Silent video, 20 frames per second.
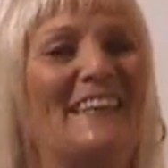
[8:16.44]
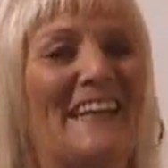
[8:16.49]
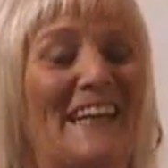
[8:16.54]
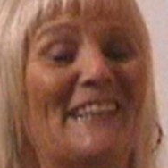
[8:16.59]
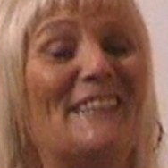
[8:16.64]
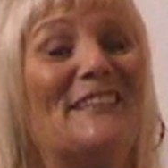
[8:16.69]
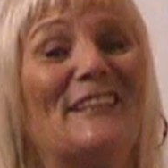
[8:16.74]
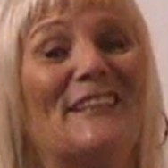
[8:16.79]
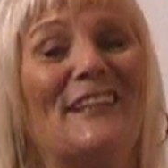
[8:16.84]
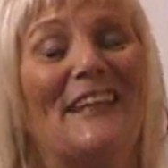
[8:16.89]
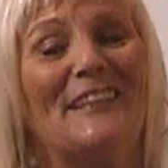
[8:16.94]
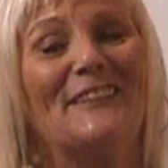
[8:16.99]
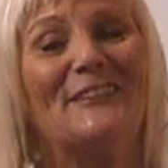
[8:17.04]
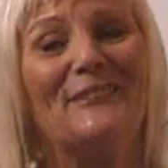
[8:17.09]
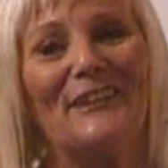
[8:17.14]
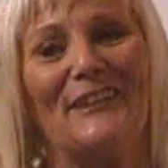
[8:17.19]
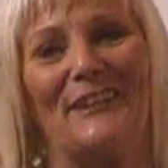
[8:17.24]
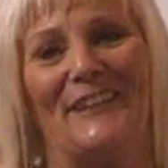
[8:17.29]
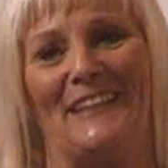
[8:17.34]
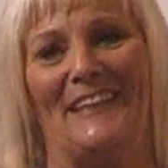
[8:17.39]
Yeah. So
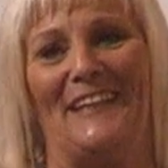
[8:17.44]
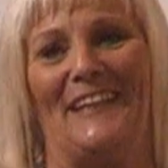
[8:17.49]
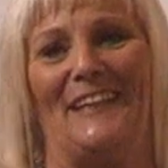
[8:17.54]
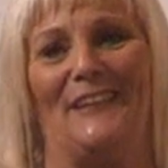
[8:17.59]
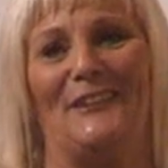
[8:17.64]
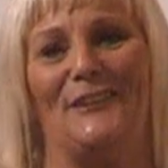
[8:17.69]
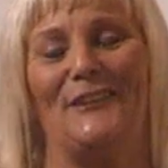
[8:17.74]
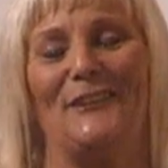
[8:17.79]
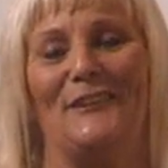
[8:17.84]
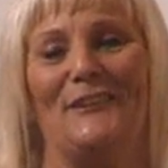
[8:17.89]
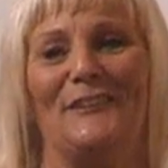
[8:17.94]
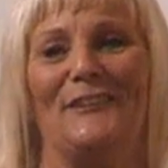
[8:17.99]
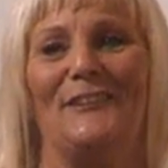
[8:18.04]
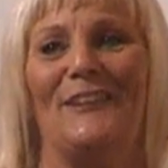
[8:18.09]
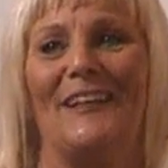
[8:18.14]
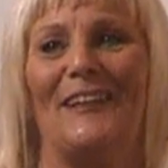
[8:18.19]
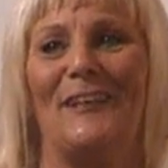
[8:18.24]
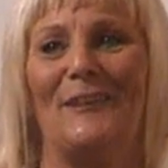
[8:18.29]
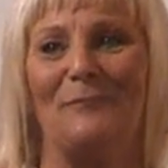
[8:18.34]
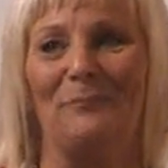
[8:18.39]
he's very keen
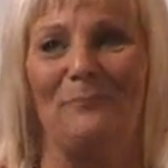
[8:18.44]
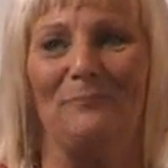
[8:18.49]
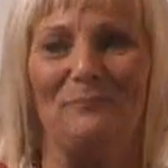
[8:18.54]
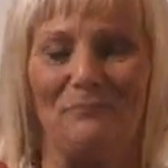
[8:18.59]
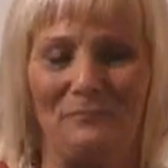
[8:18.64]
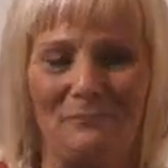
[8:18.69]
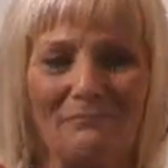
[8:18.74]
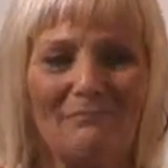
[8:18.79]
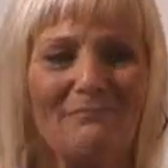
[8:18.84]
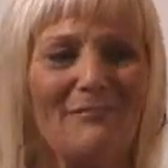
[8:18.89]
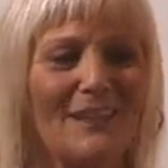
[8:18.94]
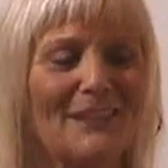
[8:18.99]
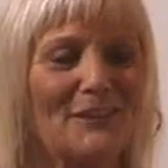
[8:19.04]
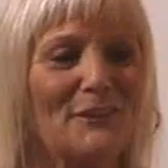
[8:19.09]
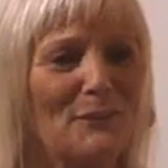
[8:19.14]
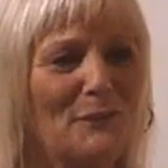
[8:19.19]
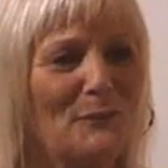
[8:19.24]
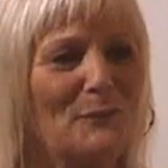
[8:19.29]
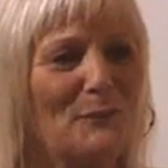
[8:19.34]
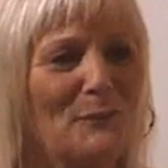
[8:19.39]

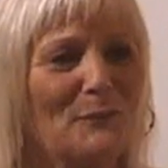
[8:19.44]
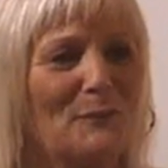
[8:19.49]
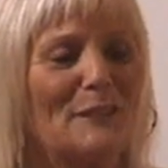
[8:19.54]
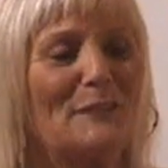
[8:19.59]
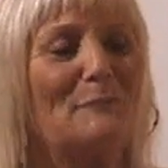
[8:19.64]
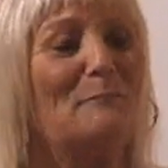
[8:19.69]
to